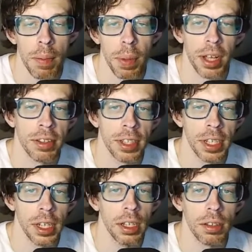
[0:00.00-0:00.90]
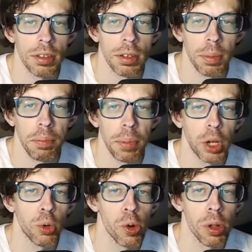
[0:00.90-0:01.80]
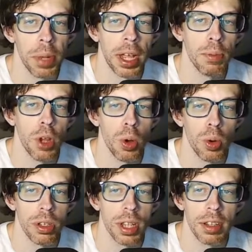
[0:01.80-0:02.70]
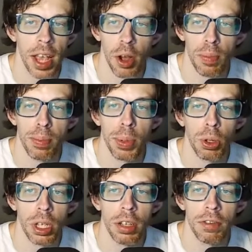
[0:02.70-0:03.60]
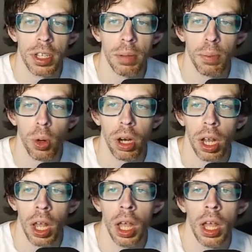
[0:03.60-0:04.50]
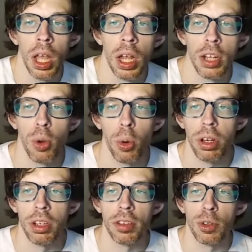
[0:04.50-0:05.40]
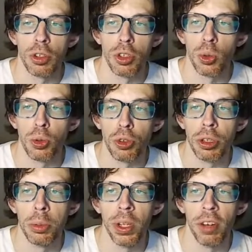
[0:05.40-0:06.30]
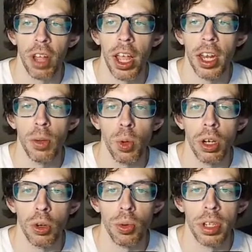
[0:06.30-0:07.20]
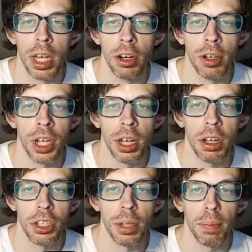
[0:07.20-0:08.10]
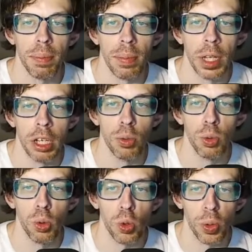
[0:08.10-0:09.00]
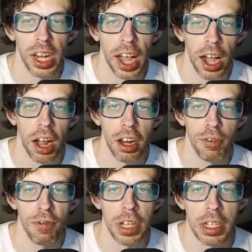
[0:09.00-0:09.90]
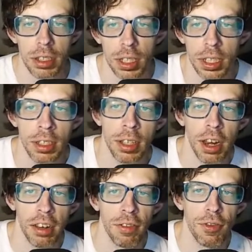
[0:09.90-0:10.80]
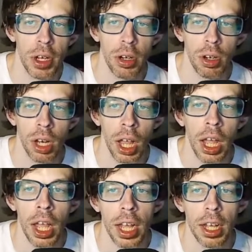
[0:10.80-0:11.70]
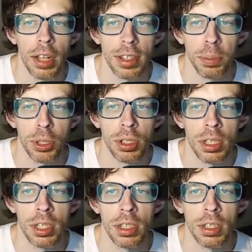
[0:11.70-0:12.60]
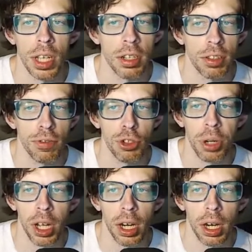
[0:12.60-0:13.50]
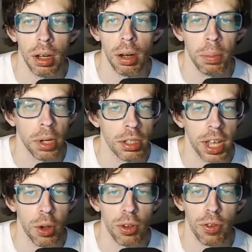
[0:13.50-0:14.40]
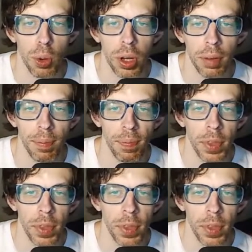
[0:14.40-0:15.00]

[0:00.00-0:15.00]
By his teens, McElroy became known as the town bully of Skidmore, notorious for his cruel treatment of anyone who dared challenge him. He ruled with an iron fist, inciting fear and causing a persistent sense of dread amongst townsfolk.